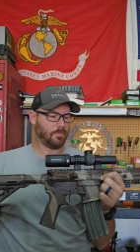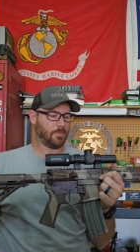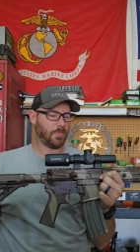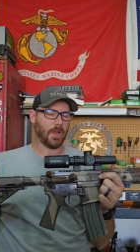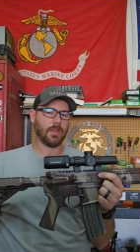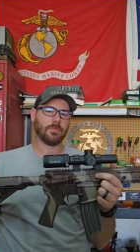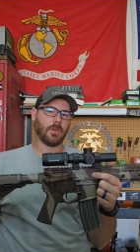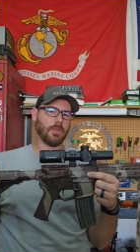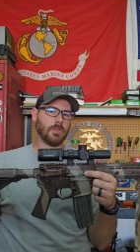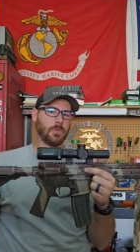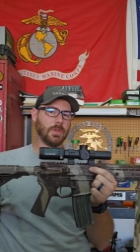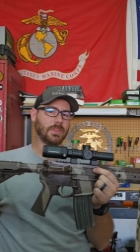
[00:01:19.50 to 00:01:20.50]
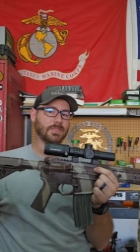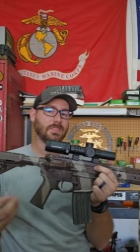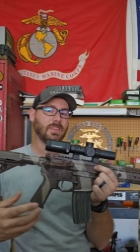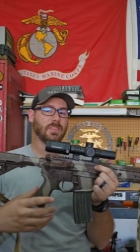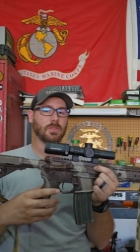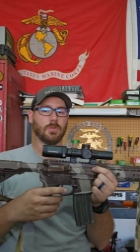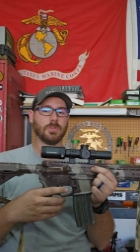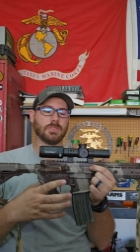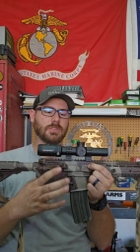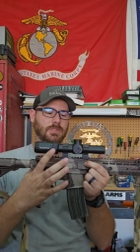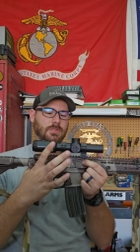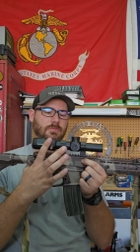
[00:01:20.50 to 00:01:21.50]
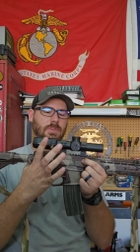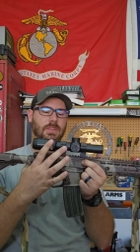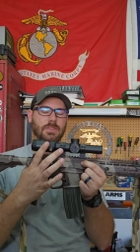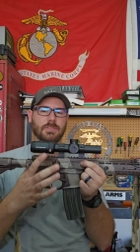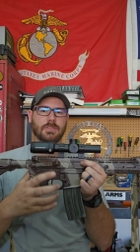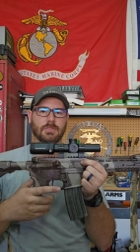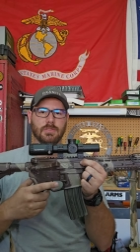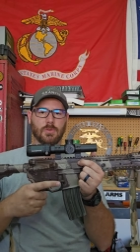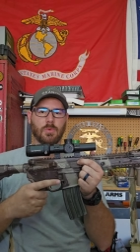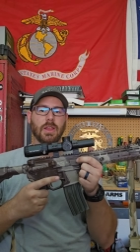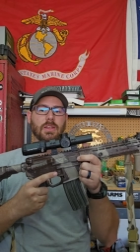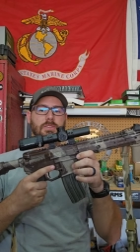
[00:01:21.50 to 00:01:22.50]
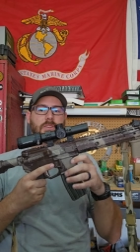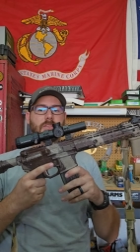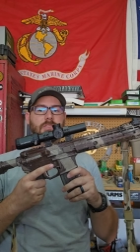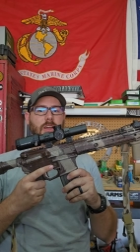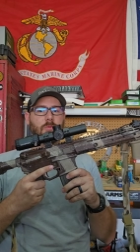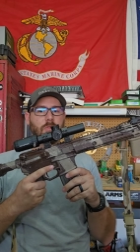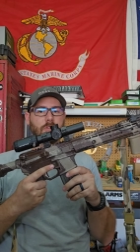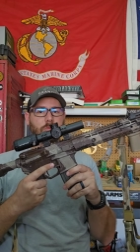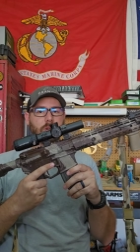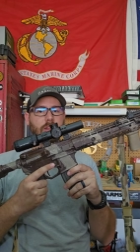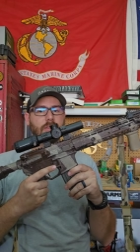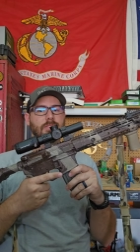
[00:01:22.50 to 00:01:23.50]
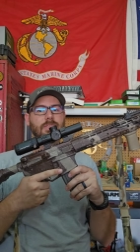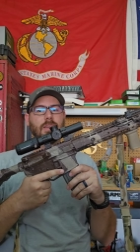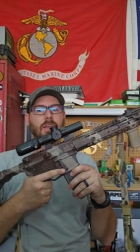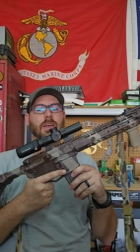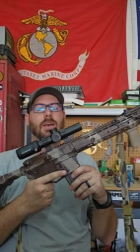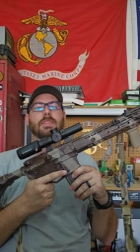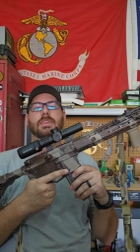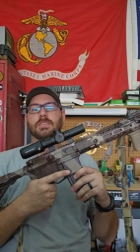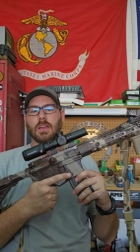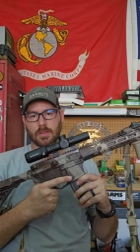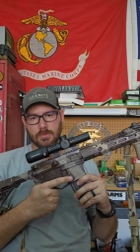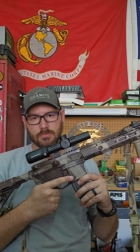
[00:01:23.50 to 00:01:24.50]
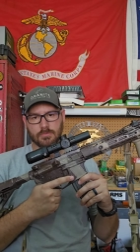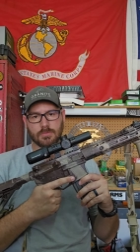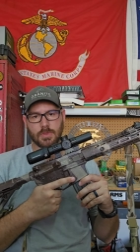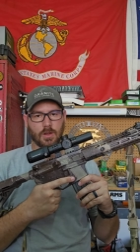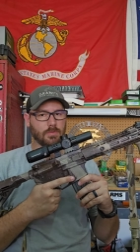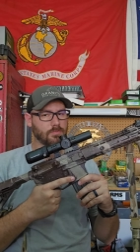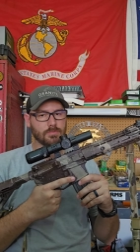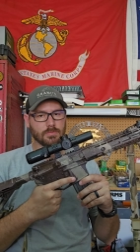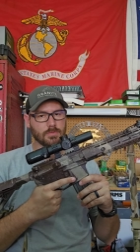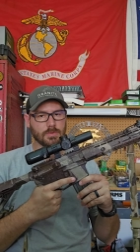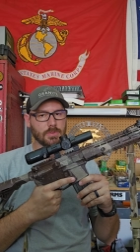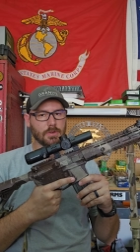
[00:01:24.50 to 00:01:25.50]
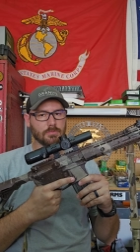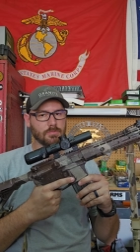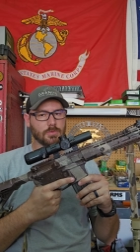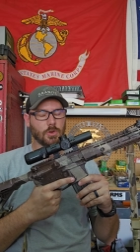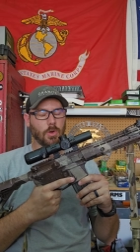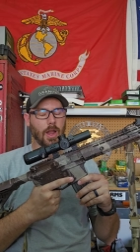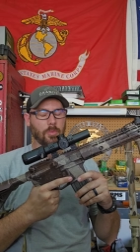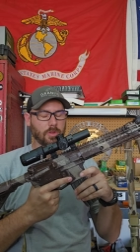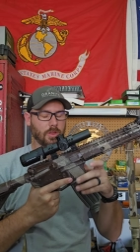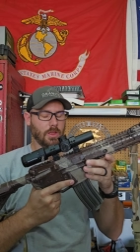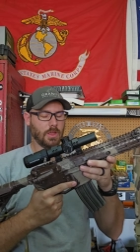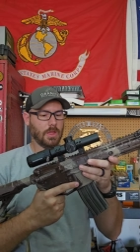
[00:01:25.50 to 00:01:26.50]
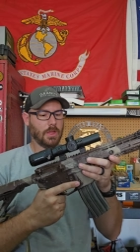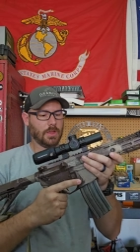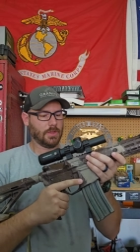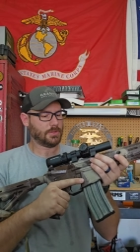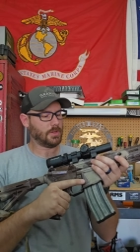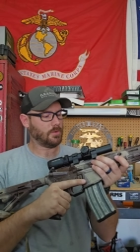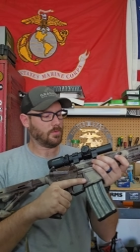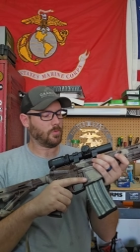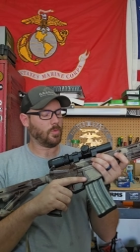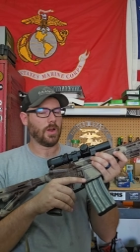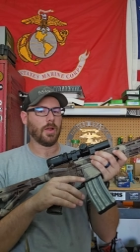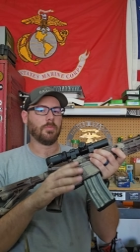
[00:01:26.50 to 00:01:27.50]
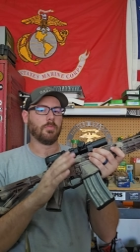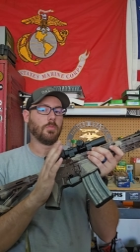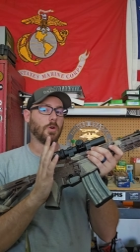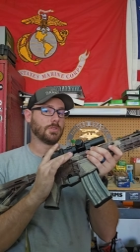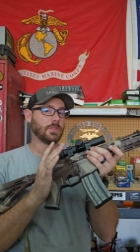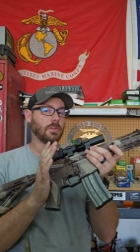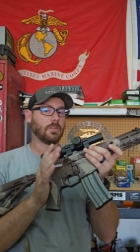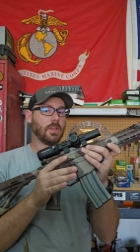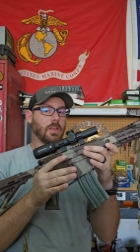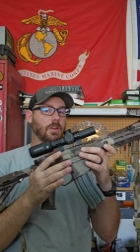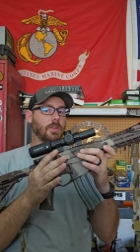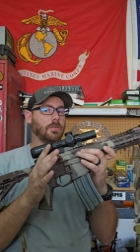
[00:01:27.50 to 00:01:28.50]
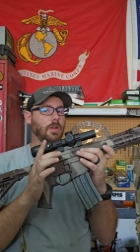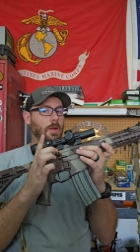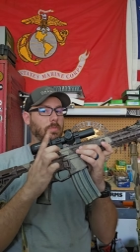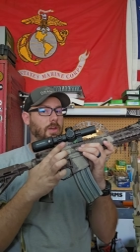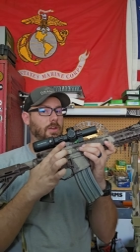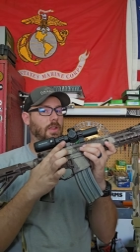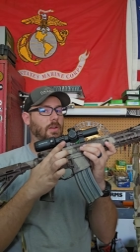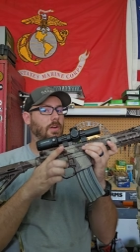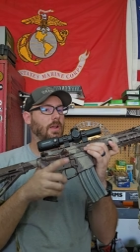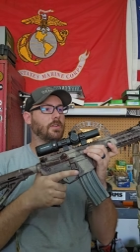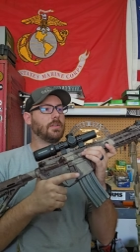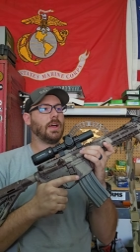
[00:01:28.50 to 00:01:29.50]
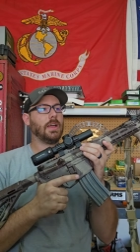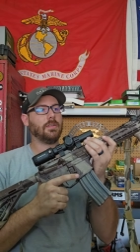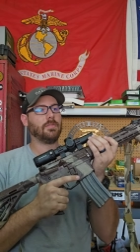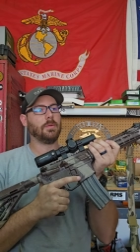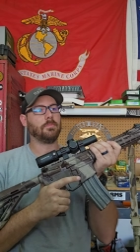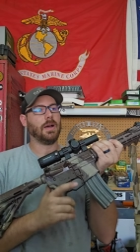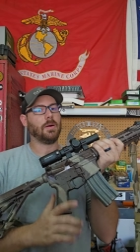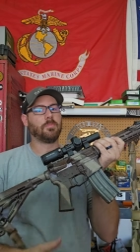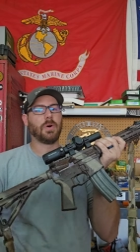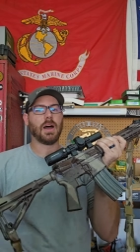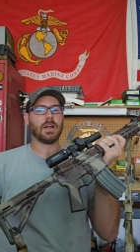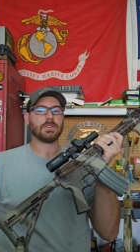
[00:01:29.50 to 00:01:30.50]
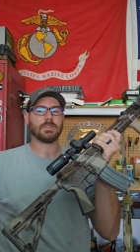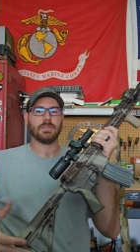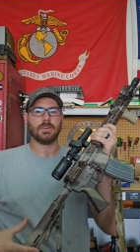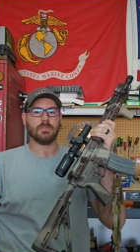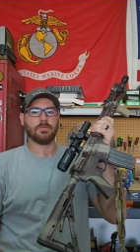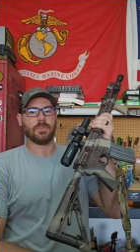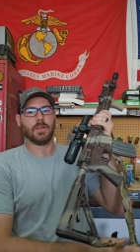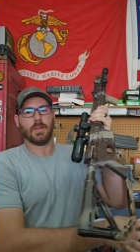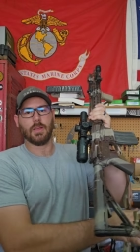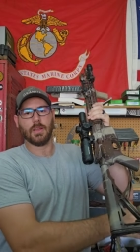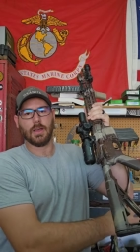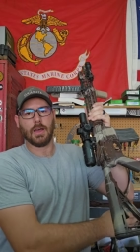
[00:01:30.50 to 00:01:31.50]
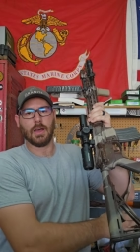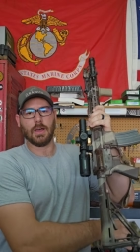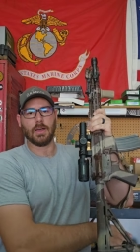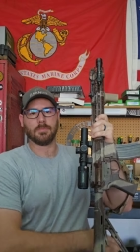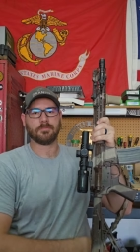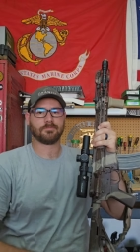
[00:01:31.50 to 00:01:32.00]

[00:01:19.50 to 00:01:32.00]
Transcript: by far the weakest link of the whole system is the rings. It does come with rings. They suck. They're they're crap. So what I'm most likely going to do, I'm going to dig around. I have a, a box of uh,